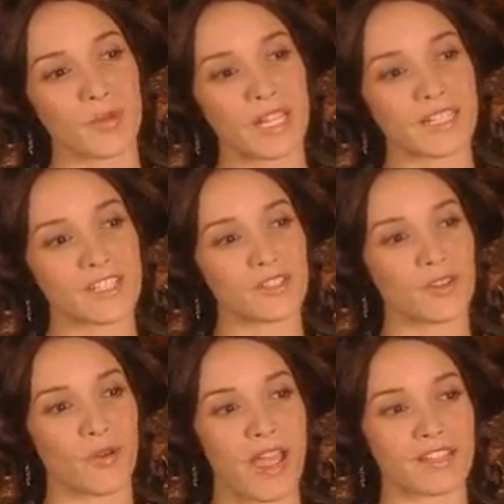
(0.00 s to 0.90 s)
well, I guess
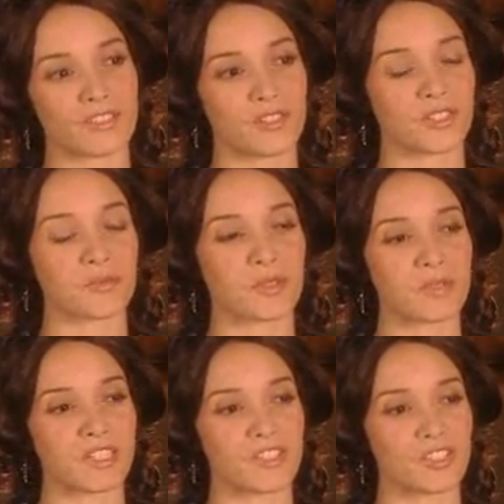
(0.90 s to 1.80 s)
the crass term
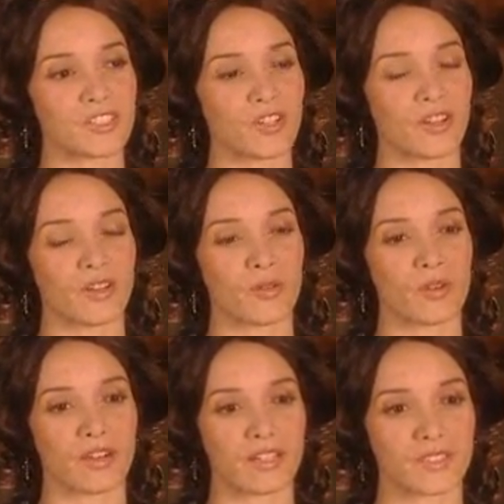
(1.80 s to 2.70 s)
would be she started a
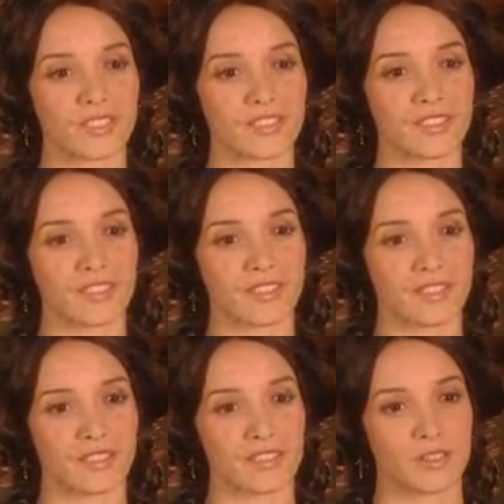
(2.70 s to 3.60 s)
whorehouse.
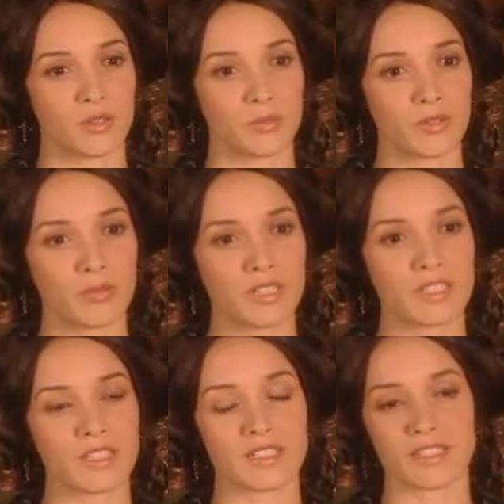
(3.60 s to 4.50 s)
But
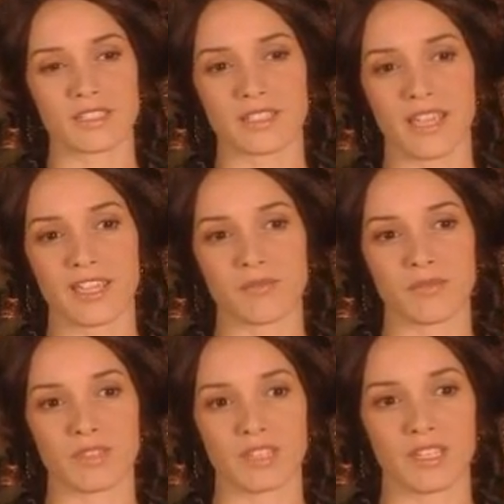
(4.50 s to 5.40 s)
really it's the
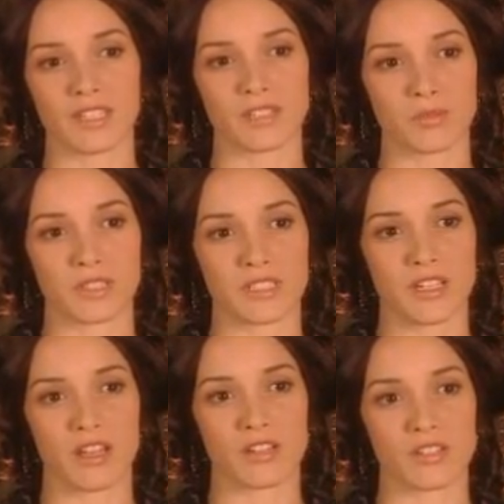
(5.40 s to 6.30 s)
same thing as
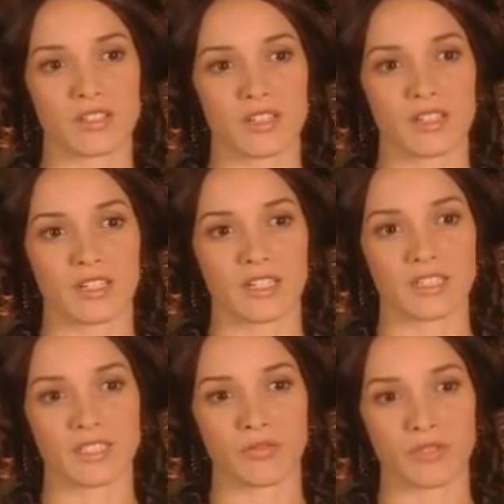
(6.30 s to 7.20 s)
plessage,
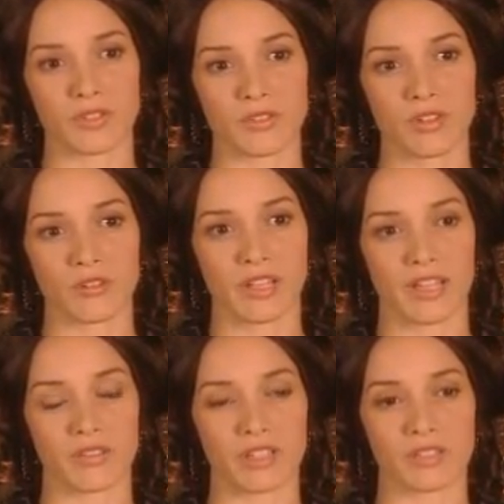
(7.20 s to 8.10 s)
except for you don't
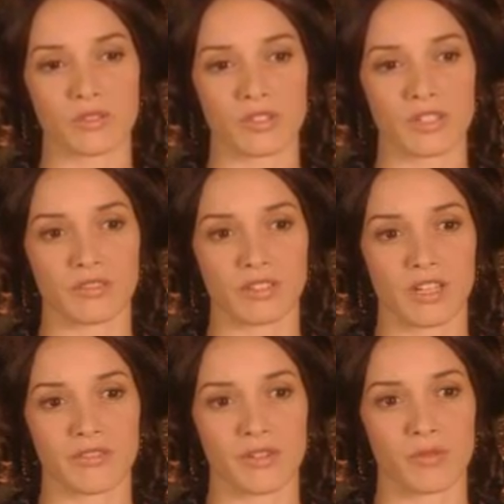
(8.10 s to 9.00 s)
have the illusion of
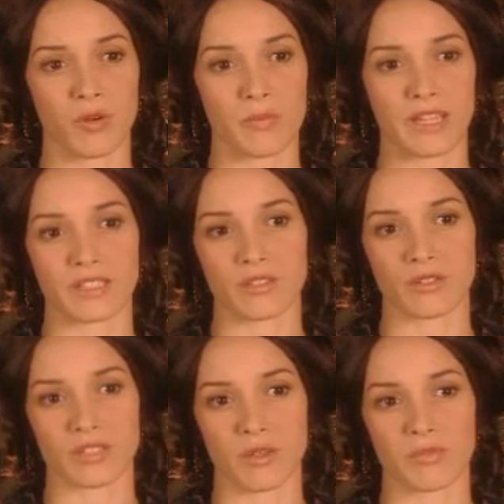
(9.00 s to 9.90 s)
love or romance
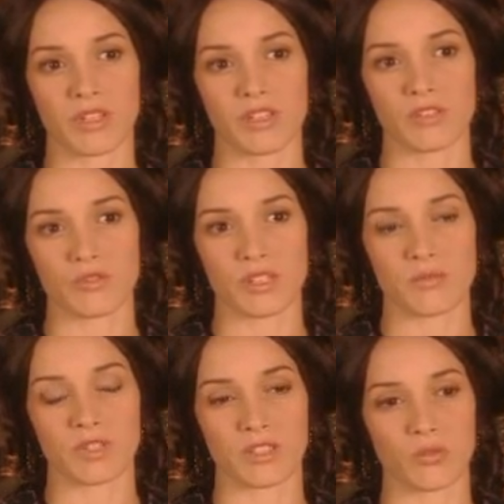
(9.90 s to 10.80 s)
or some
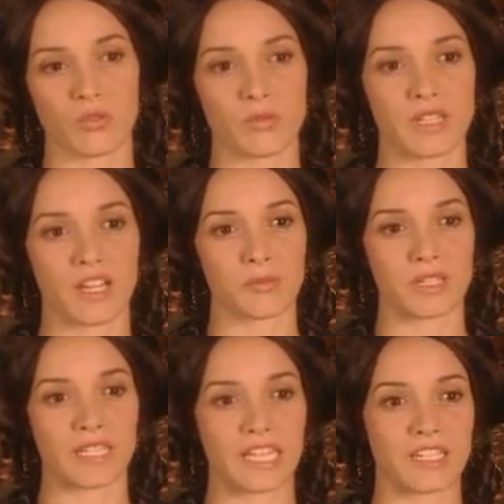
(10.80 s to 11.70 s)
dream that you will
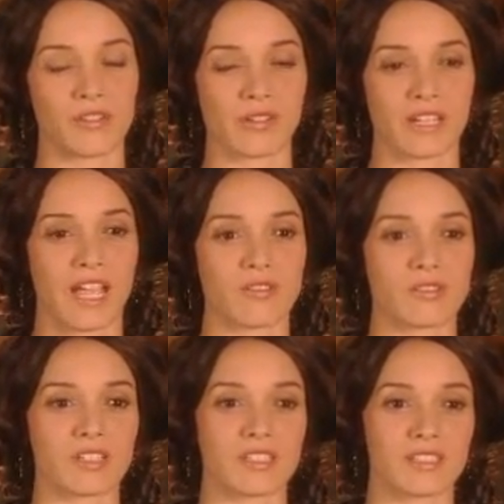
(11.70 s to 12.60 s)
become a lady or a
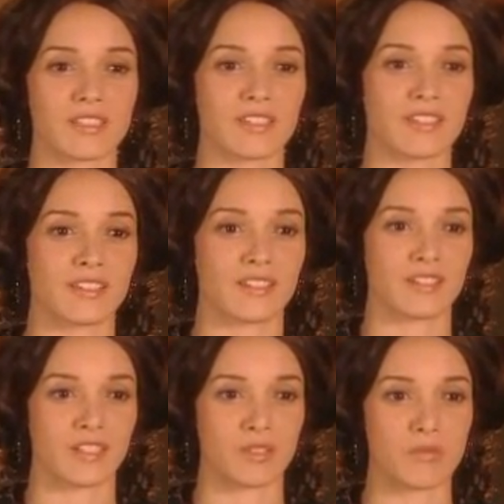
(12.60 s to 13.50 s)
countess
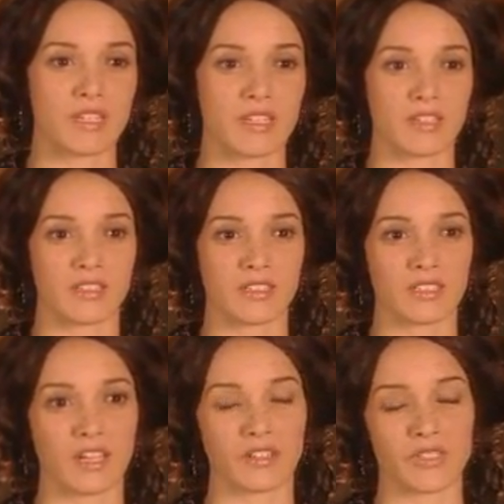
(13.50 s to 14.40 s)
and be
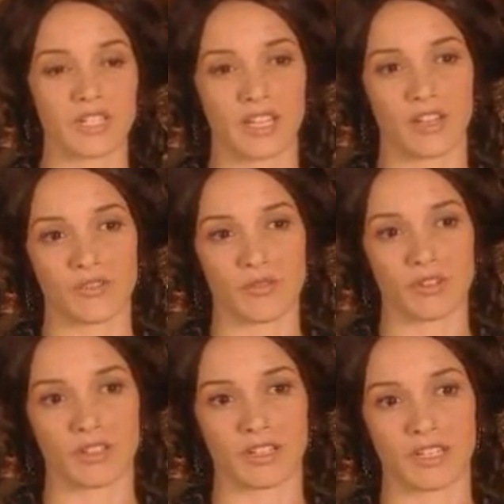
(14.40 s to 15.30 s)
loved and cared
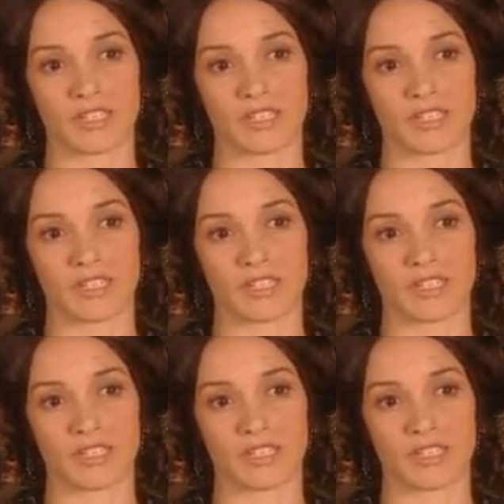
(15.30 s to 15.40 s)
for